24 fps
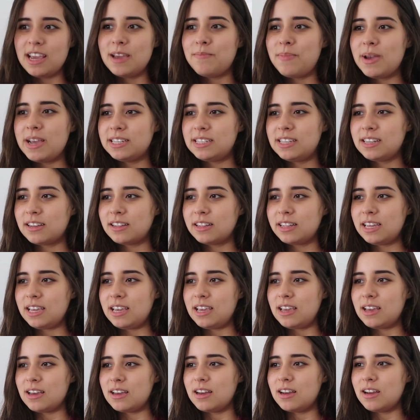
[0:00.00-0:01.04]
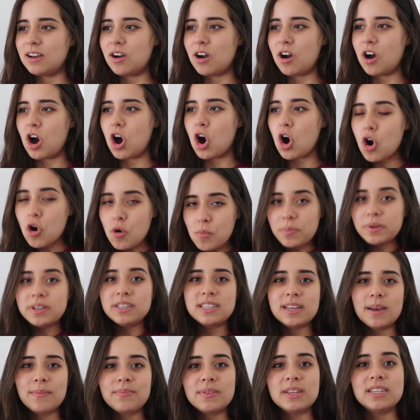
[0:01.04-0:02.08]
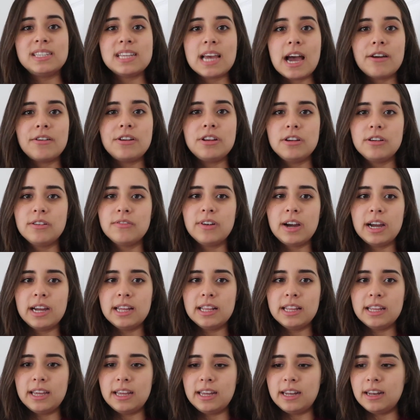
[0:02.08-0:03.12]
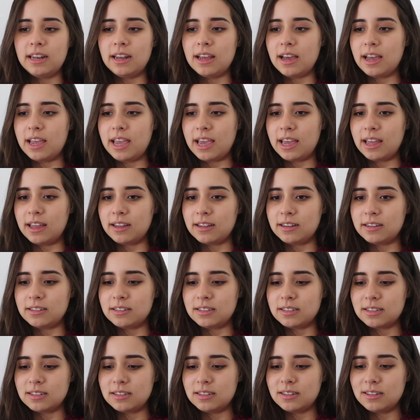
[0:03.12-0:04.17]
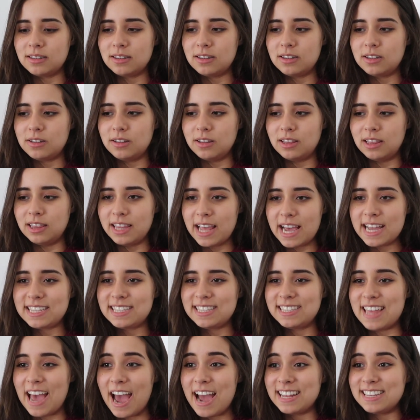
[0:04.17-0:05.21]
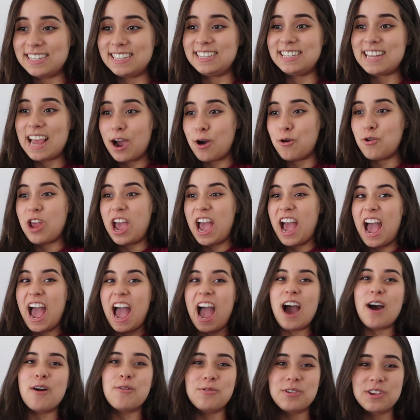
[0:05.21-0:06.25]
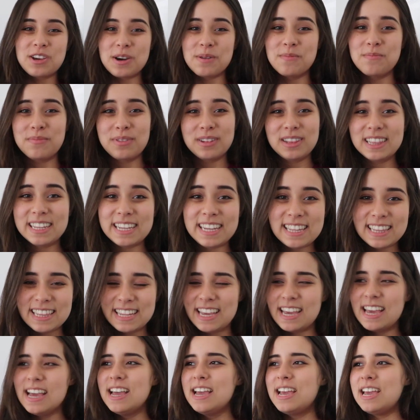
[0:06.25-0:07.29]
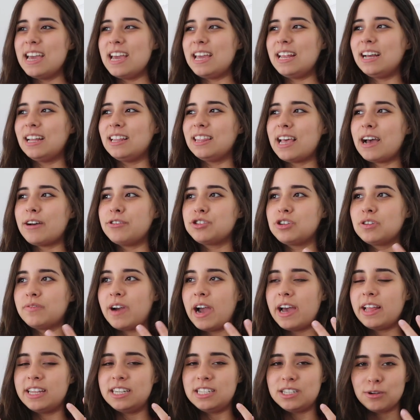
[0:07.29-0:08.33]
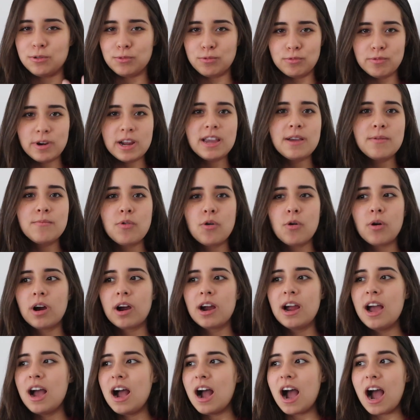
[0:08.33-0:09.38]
It basically opens up the sound of your violin and lets that sound out completely. It allows your violin to ring more.